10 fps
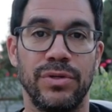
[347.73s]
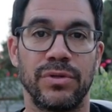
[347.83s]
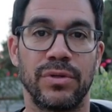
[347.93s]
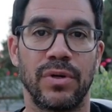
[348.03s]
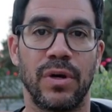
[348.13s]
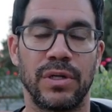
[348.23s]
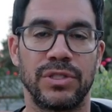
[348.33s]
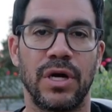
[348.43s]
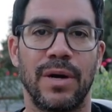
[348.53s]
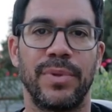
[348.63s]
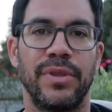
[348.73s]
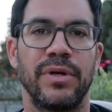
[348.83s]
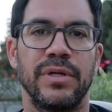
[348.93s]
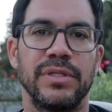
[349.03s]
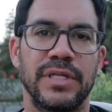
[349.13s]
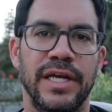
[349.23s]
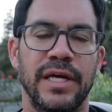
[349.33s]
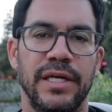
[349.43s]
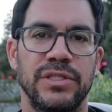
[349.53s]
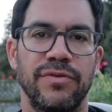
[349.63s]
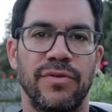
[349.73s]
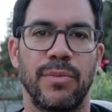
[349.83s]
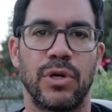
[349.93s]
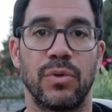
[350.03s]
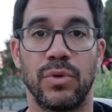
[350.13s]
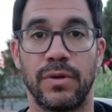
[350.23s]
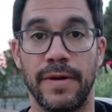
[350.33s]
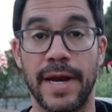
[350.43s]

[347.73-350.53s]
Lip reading: You're on top of the zeitgeist of the modern world.